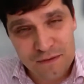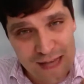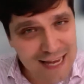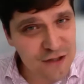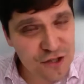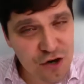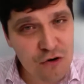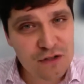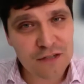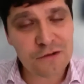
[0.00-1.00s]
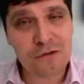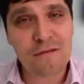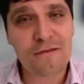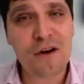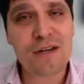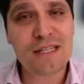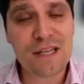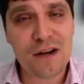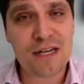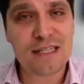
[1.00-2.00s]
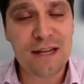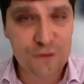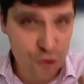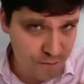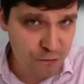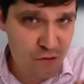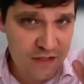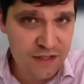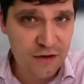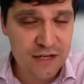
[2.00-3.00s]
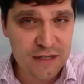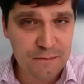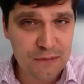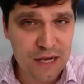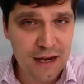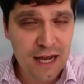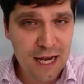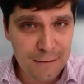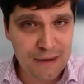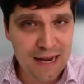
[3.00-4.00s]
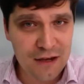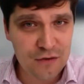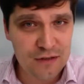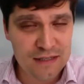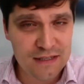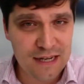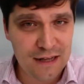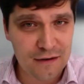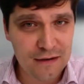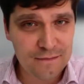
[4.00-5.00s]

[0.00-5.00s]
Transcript: That shows that you are very serious, that your employer is serious in paying you that salary.